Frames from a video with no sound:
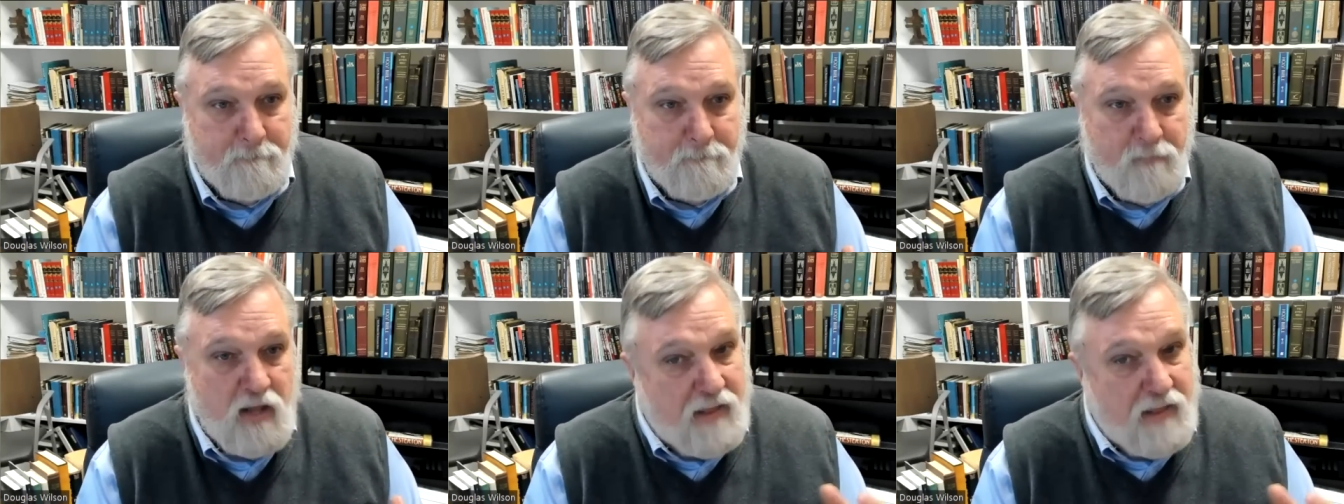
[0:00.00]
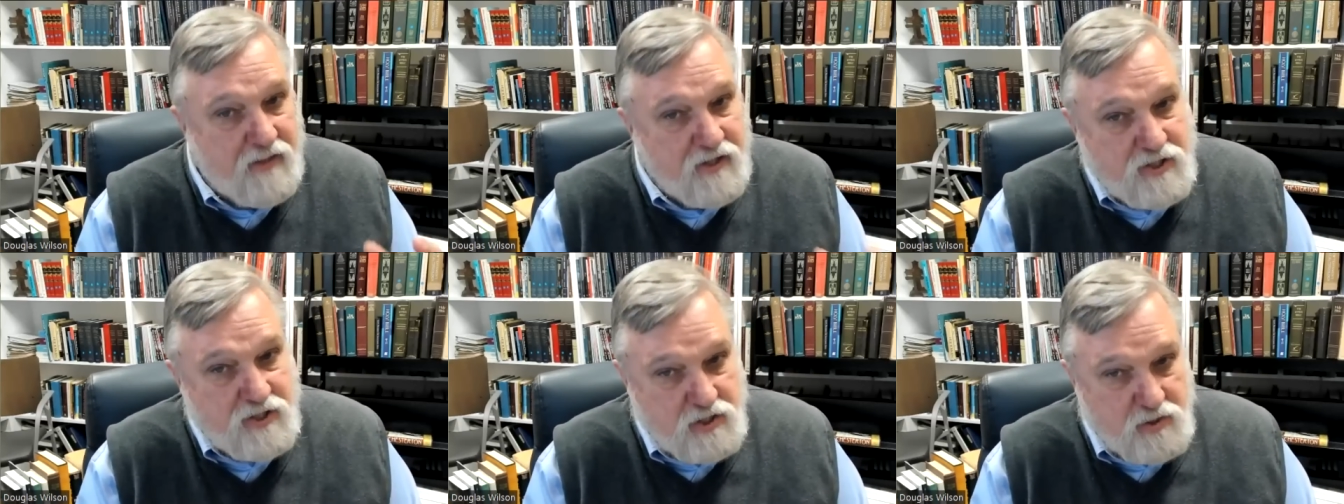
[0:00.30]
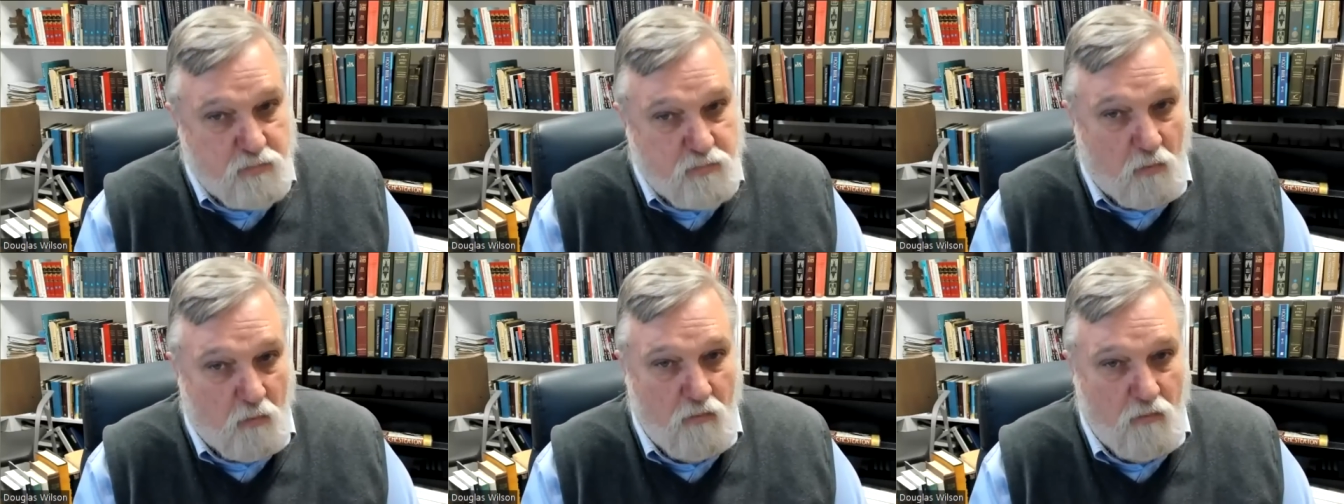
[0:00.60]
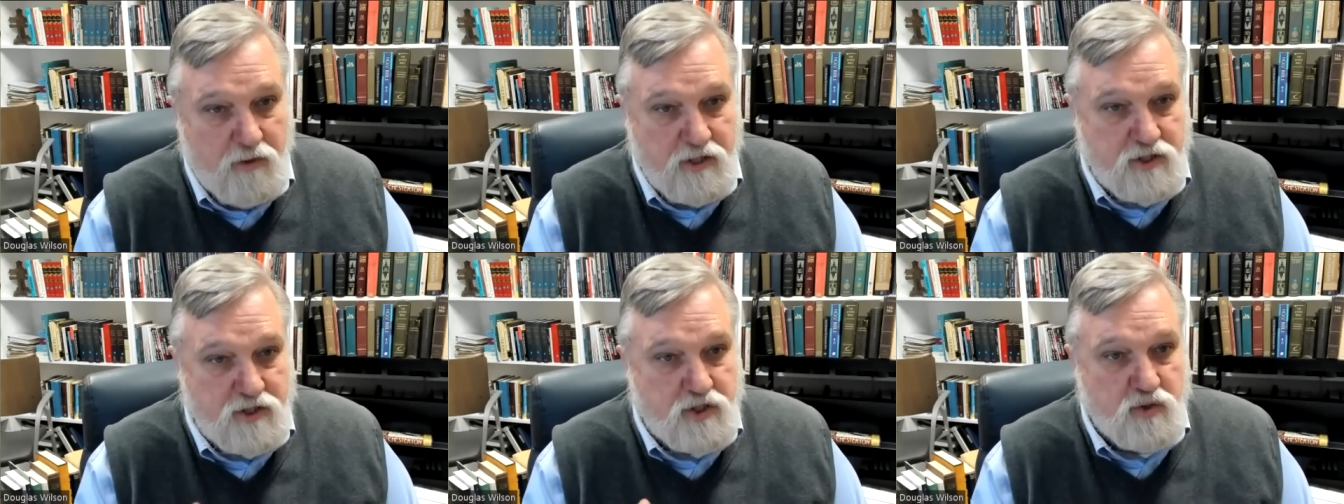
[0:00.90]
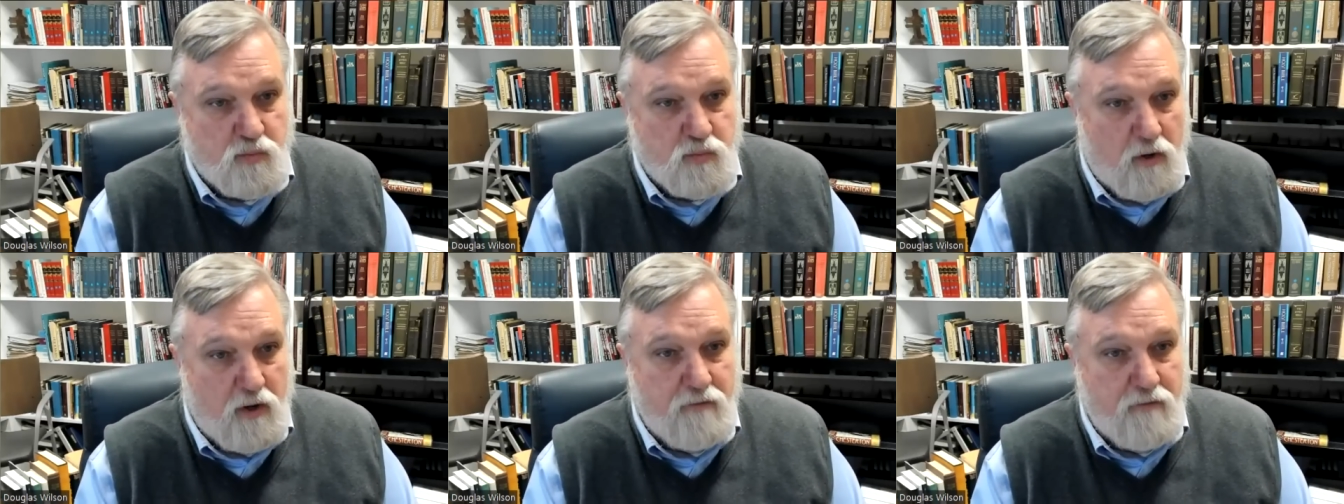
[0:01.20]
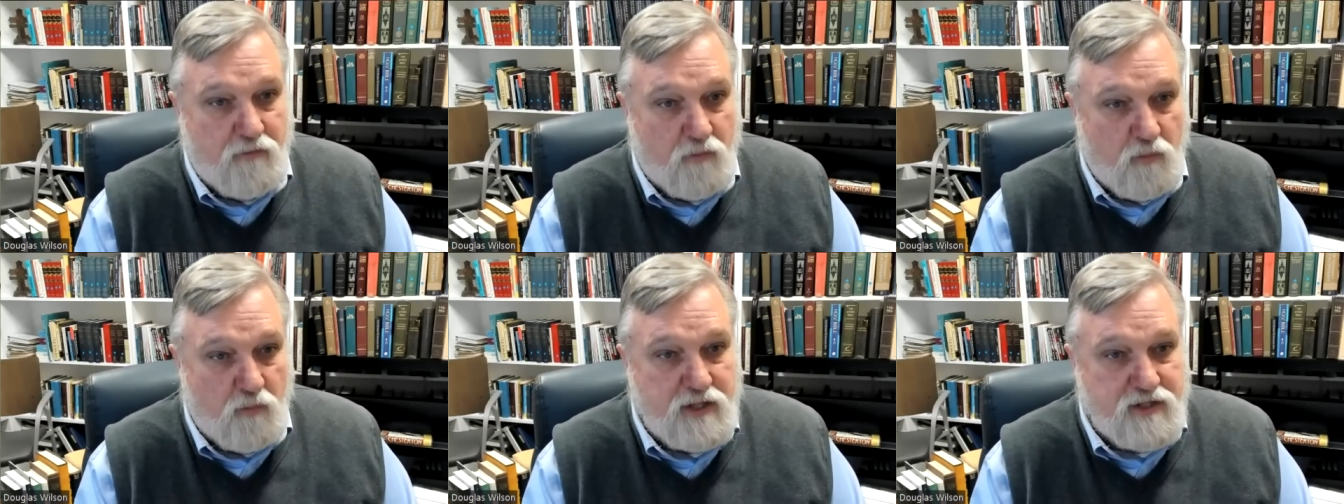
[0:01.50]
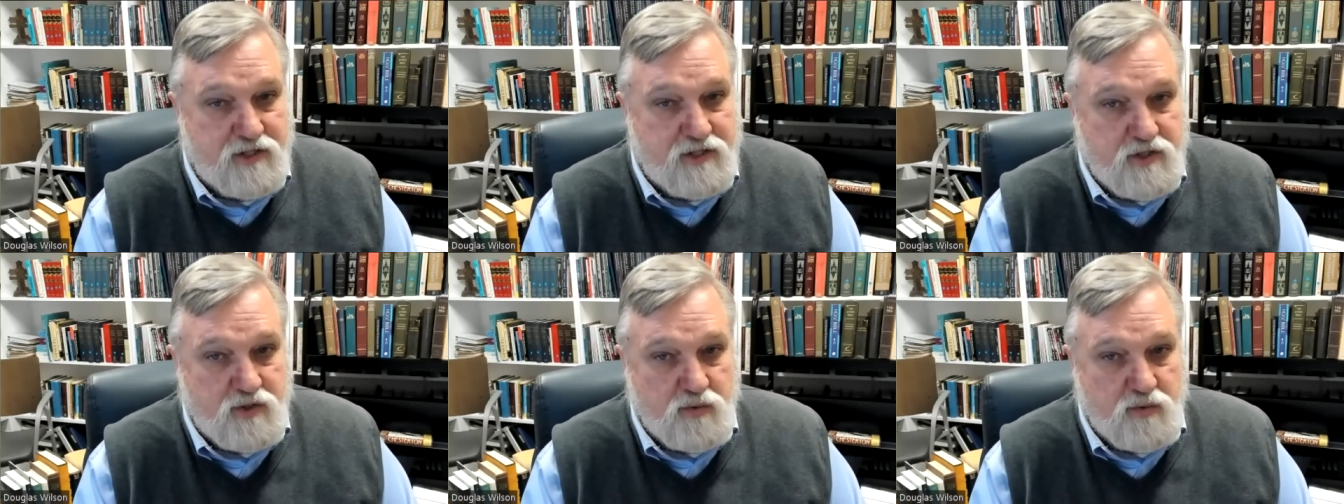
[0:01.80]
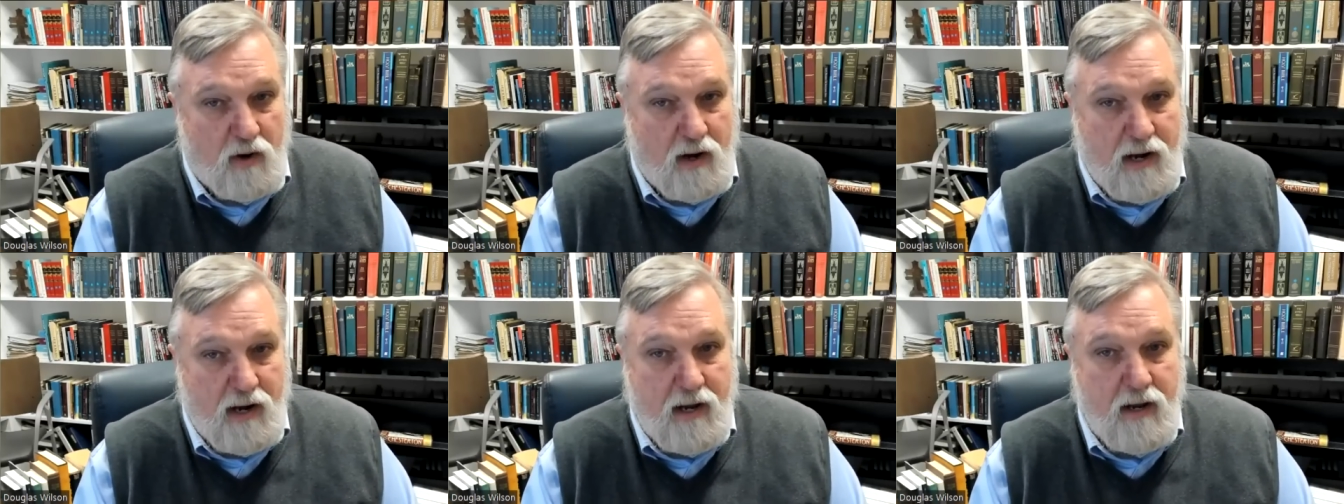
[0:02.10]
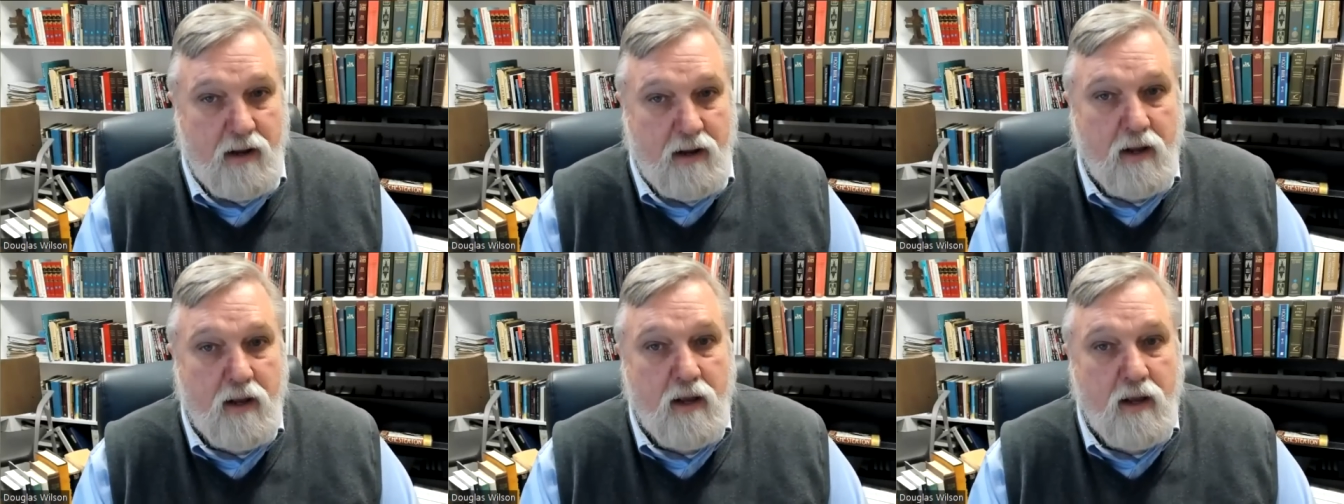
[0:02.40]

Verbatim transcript: And this is this is one of the reasons why